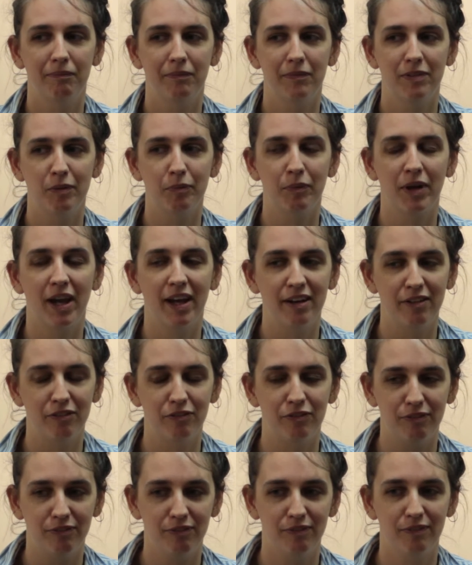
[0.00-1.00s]

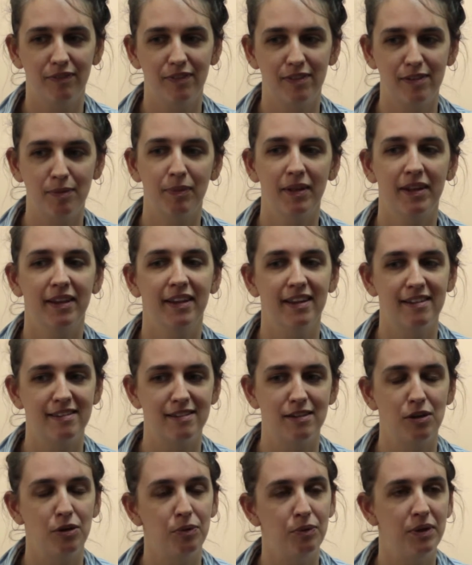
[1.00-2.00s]
something that's
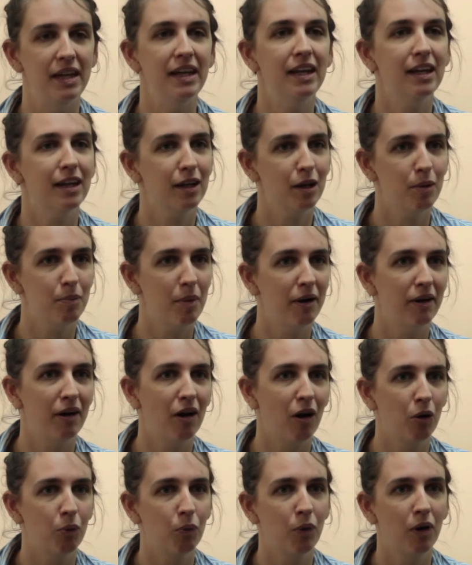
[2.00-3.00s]
unique about an
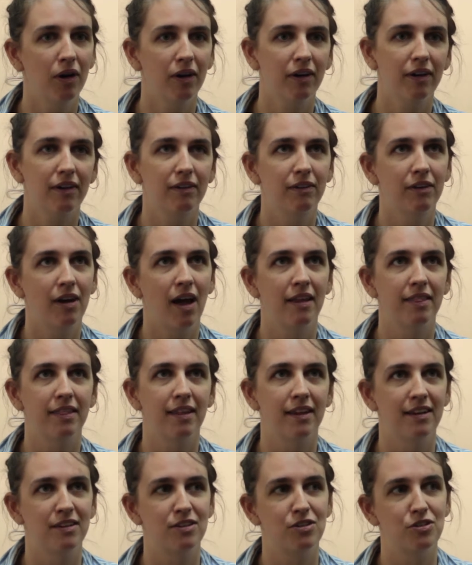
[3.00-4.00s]
artwork, not
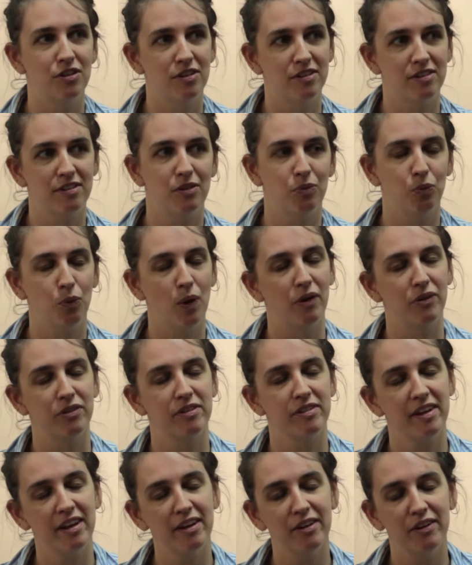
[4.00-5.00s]
that it's just
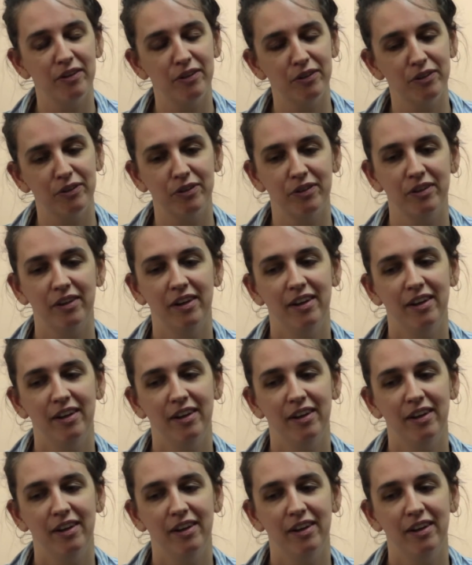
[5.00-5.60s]
well-skilled,